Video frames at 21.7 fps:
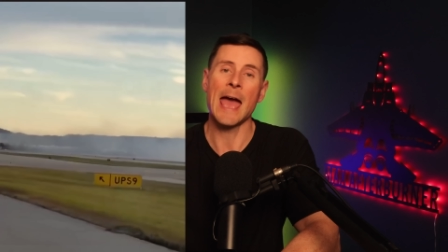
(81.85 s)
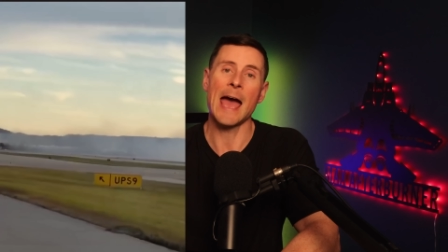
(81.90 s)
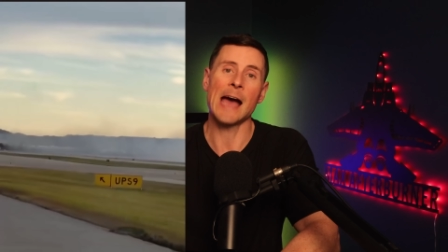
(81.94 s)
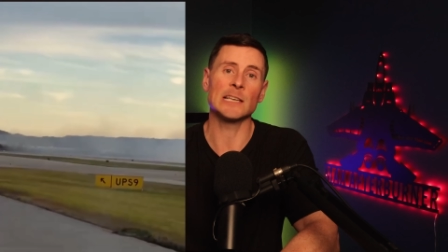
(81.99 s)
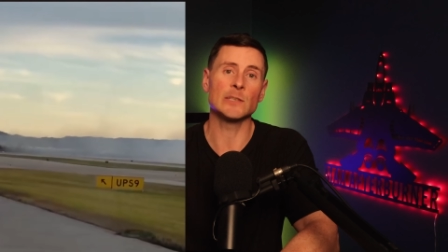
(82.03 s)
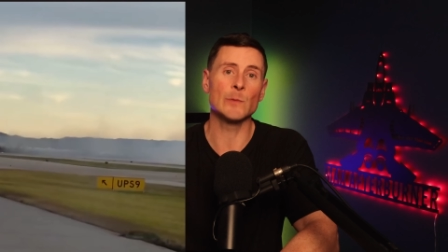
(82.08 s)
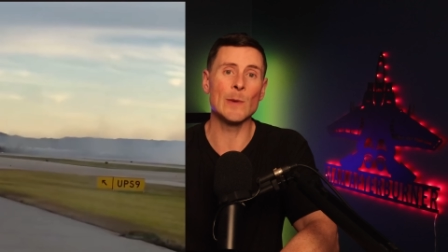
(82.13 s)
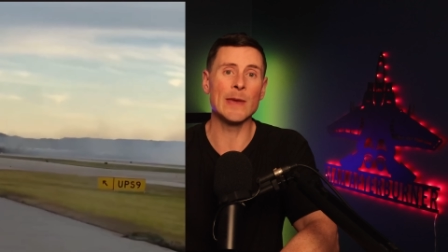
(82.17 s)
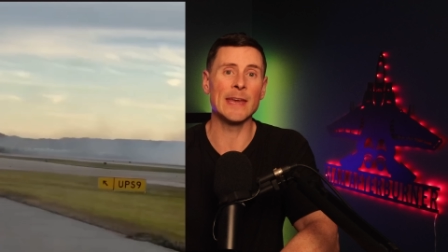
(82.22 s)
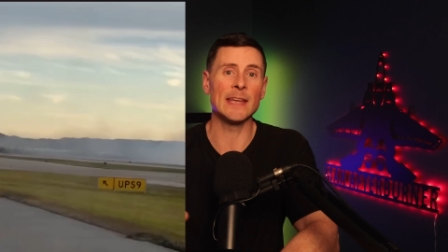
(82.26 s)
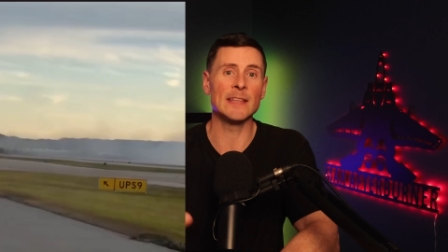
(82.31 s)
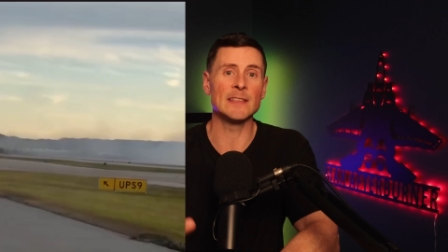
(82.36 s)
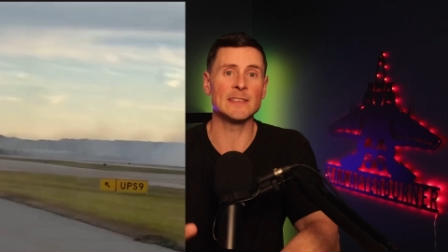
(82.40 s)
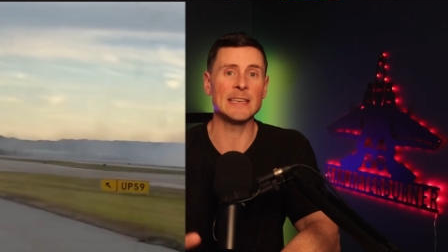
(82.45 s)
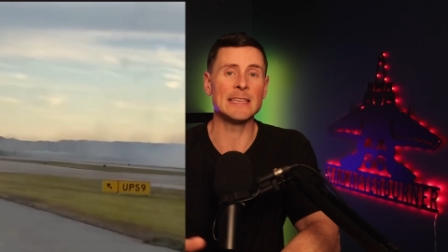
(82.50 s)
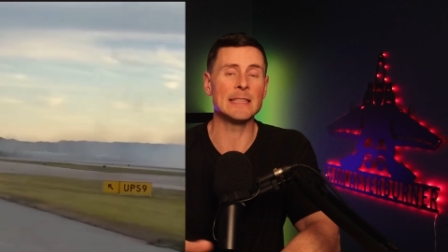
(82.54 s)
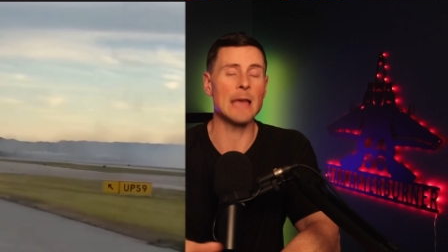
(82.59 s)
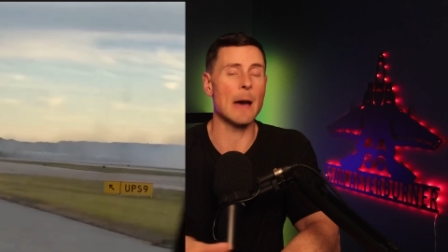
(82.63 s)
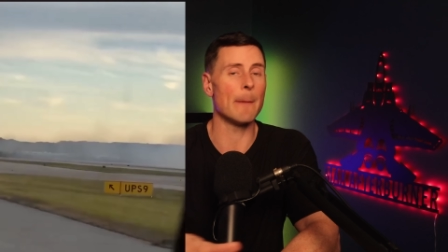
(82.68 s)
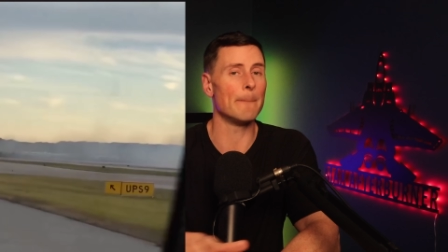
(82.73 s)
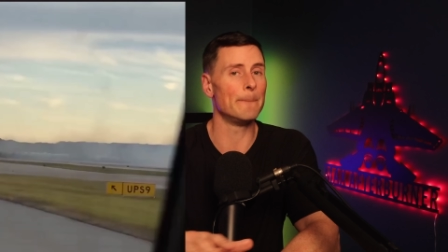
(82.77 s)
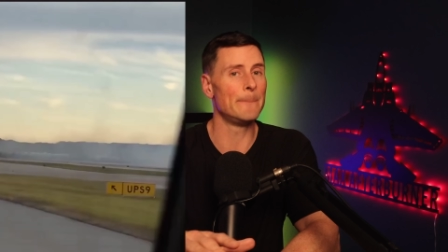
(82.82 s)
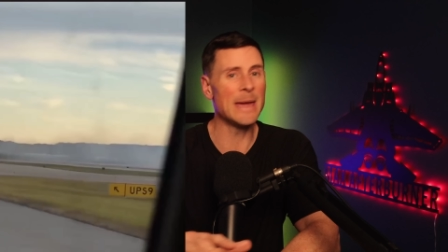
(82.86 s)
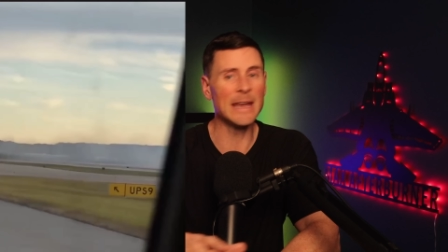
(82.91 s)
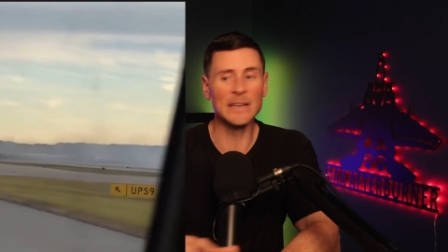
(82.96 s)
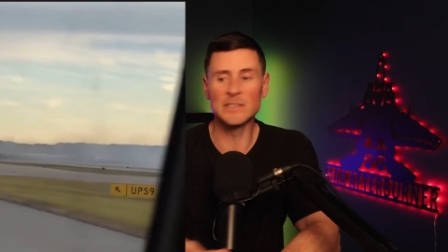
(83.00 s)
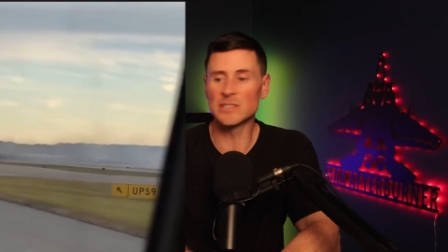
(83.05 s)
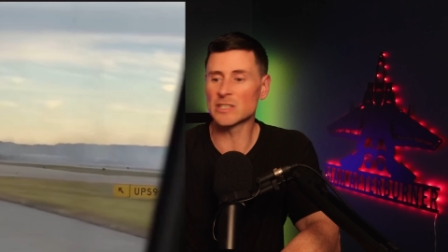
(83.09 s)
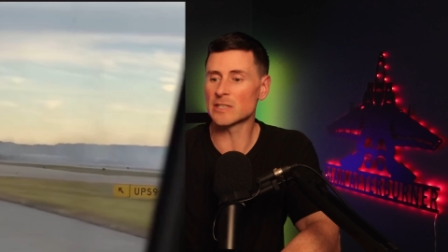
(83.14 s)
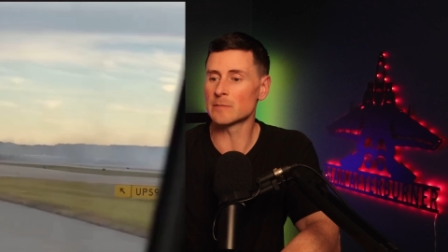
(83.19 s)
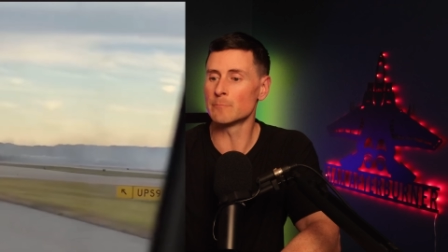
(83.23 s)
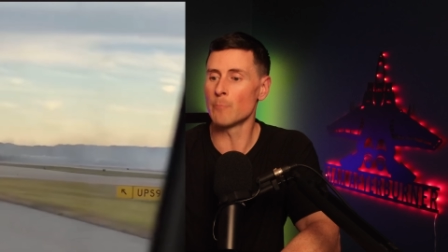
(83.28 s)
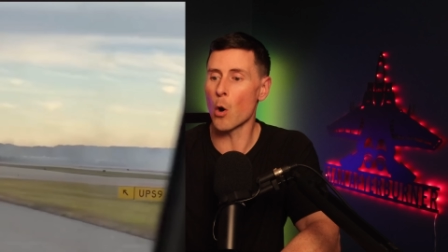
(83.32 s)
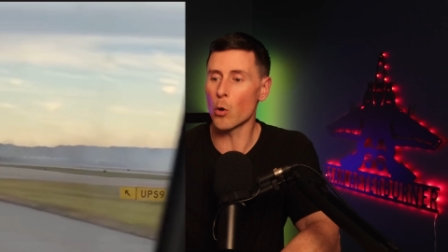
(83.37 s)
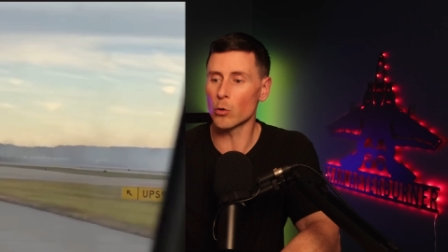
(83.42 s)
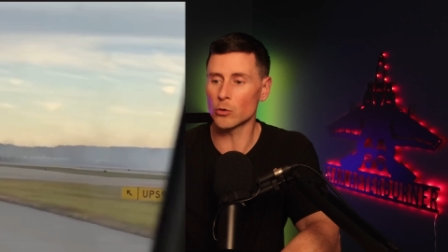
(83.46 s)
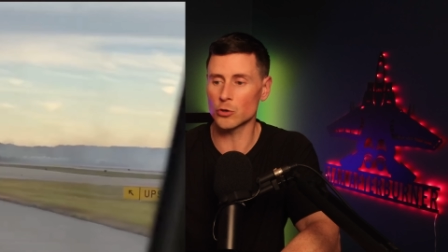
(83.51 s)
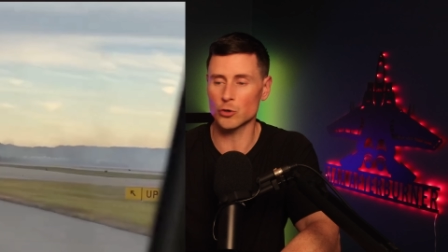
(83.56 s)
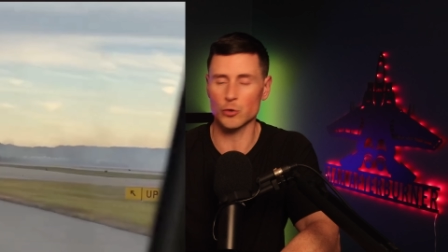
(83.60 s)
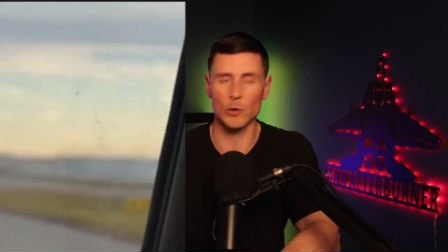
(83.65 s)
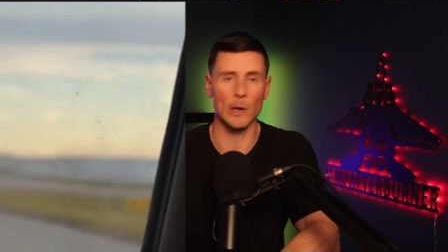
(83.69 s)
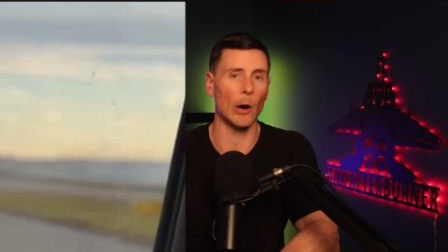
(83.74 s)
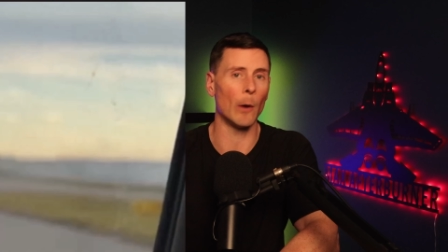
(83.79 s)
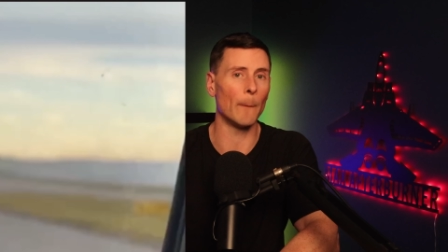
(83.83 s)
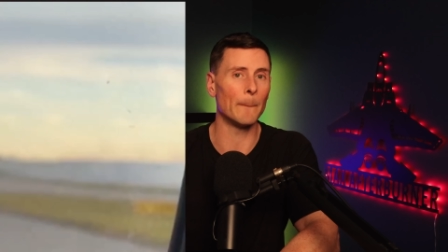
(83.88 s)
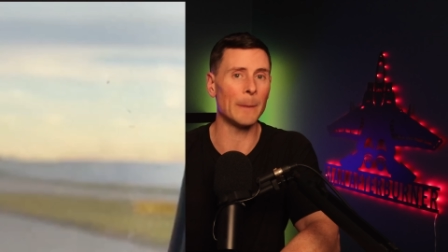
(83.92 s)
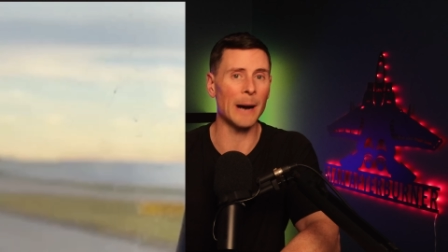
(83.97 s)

As we can see that big smoke trail